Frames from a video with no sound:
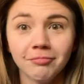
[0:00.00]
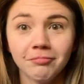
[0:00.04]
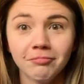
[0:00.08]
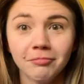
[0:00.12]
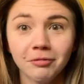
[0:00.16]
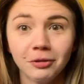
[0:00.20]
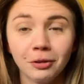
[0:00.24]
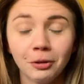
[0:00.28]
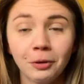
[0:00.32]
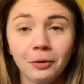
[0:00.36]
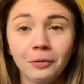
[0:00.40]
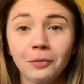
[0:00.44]

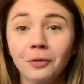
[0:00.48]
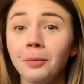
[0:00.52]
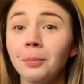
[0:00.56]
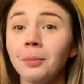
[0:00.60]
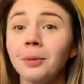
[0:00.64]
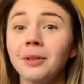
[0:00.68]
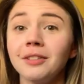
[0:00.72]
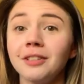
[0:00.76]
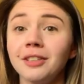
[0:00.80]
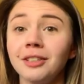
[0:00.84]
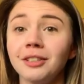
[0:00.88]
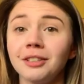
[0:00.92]
sort of the
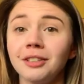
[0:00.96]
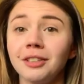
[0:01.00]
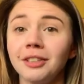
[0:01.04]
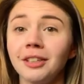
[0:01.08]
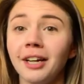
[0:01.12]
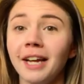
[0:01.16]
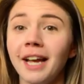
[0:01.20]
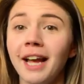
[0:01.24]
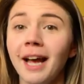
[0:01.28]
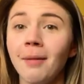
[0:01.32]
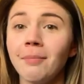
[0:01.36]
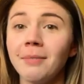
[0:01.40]
position
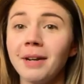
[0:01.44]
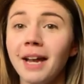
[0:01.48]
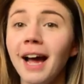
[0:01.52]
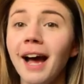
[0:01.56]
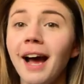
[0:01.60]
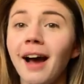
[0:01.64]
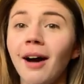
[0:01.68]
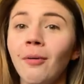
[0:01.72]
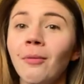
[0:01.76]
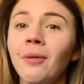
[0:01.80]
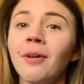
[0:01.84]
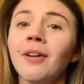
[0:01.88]
I am
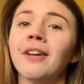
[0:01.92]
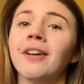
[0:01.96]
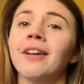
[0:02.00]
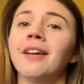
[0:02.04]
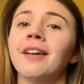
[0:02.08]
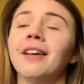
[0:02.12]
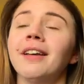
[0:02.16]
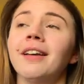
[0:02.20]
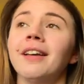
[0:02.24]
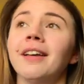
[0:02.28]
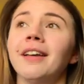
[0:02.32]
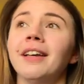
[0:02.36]
now.
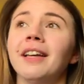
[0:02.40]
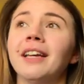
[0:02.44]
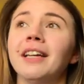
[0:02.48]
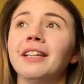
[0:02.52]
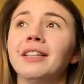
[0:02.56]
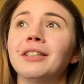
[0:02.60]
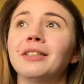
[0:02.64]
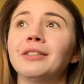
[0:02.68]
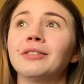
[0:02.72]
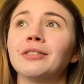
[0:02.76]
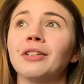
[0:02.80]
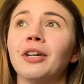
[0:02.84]

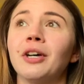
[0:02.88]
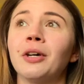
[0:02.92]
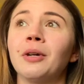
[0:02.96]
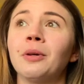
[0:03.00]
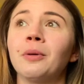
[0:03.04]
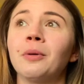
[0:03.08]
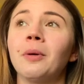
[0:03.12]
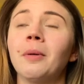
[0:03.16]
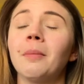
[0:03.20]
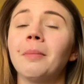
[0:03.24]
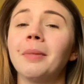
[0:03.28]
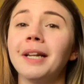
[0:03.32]

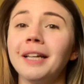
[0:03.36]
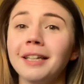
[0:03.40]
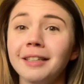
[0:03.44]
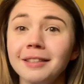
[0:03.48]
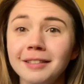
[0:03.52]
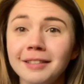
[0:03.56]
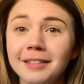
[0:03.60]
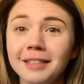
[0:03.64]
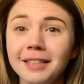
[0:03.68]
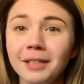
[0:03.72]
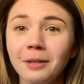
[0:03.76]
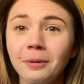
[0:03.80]
So please
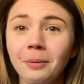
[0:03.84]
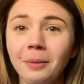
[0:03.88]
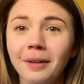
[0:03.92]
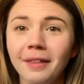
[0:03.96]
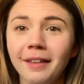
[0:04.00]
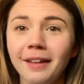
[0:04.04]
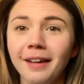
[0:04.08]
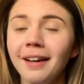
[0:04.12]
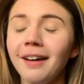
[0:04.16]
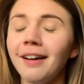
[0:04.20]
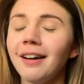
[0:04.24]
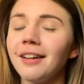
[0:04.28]
stick with
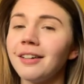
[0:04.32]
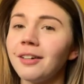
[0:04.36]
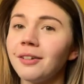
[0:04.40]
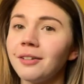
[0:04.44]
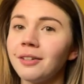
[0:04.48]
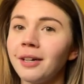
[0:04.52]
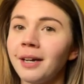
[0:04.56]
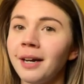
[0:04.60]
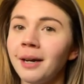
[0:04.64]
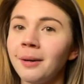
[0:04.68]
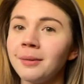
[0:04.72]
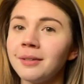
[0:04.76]
it. I don't
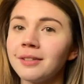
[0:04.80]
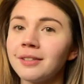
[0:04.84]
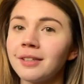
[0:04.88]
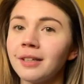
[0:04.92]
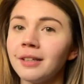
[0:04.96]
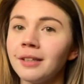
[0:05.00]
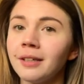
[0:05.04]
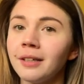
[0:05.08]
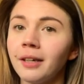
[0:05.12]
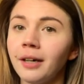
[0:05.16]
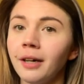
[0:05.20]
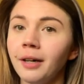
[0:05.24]
know how it's going
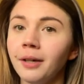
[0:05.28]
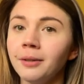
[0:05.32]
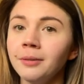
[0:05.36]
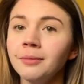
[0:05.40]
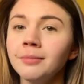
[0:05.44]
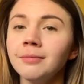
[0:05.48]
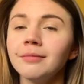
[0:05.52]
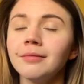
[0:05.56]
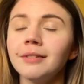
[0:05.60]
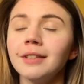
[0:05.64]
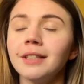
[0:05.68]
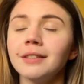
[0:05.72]
to go.
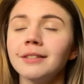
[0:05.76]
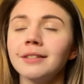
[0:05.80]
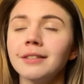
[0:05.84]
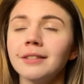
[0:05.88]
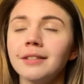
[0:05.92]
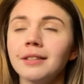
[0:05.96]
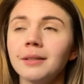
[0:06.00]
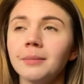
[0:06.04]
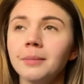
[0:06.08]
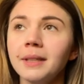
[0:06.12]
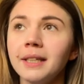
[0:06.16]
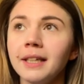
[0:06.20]
This is
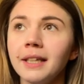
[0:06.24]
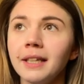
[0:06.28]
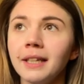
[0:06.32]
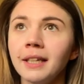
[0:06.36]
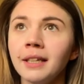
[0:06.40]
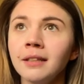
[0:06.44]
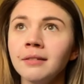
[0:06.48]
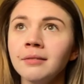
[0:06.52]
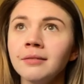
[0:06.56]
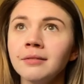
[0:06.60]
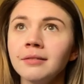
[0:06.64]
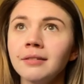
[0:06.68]
the
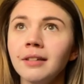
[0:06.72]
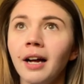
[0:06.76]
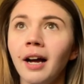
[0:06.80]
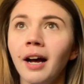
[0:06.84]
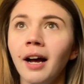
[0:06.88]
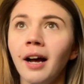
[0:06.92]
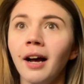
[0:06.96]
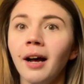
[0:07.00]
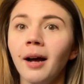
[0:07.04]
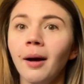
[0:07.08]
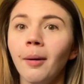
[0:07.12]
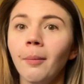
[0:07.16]
beginning.
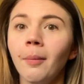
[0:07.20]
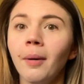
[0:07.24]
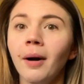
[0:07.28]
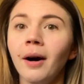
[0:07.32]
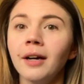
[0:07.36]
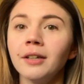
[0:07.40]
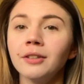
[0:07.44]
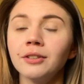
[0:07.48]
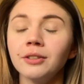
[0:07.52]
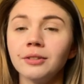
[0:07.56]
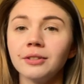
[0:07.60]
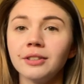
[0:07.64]

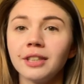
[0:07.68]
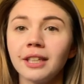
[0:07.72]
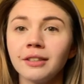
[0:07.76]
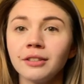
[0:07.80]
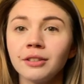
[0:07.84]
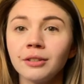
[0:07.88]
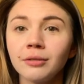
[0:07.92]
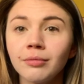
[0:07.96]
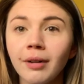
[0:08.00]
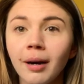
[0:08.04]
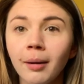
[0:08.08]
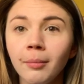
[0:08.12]
I do tend
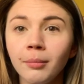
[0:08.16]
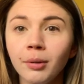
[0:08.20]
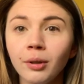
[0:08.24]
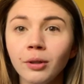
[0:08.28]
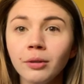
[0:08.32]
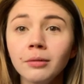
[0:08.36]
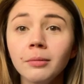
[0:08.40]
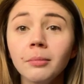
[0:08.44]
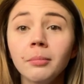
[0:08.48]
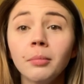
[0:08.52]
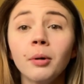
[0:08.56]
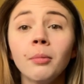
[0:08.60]
to
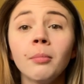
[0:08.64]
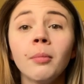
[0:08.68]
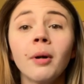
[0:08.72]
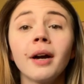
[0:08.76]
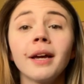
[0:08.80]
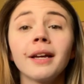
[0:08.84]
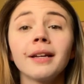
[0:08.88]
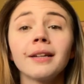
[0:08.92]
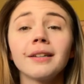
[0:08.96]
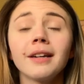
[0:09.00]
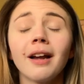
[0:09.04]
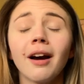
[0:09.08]
ramble, but
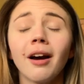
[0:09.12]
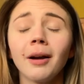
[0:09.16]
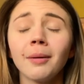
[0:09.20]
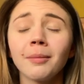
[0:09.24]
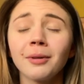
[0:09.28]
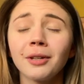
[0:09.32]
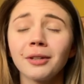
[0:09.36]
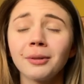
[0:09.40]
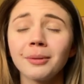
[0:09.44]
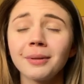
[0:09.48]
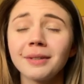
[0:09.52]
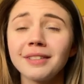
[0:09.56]
I'm
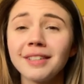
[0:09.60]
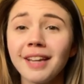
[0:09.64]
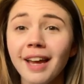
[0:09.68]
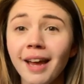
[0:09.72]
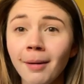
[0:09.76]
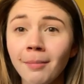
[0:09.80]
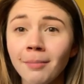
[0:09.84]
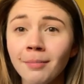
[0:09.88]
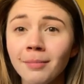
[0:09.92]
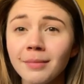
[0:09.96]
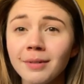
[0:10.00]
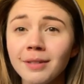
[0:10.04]
going to
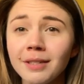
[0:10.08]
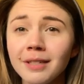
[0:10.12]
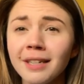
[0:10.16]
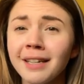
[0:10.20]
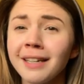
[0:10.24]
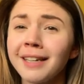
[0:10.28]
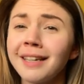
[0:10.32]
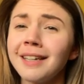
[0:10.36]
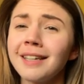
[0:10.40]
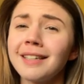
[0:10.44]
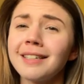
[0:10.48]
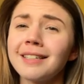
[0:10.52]
attempt
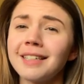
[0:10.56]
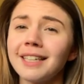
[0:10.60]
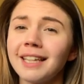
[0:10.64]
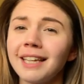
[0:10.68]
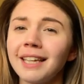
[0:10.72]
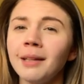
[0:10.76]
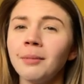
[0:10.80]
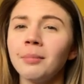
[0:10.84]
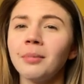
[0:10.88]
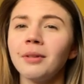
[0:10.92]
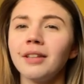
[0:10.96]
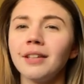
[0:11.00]
to
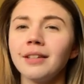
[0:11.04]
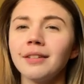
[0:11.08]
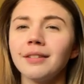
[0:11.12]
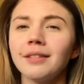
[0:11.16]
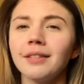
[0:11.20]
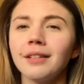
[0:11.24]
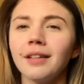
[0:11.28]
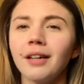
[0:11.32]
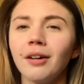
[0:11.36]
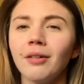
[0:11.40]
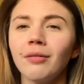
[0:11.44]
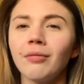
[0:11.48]
keep this
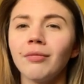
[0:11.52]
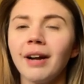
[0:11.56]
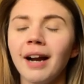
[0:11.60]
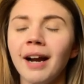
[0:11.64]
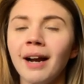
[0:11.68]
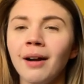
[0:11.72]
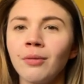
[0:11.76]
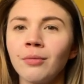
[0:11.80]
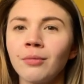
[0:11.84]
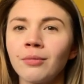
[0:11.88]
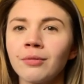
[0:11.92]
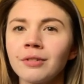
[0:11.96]
at
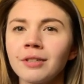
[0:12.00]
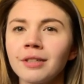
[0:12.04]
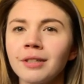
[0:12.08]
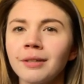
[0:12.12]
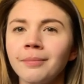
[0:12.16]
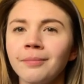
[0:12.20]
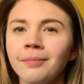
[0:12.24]
around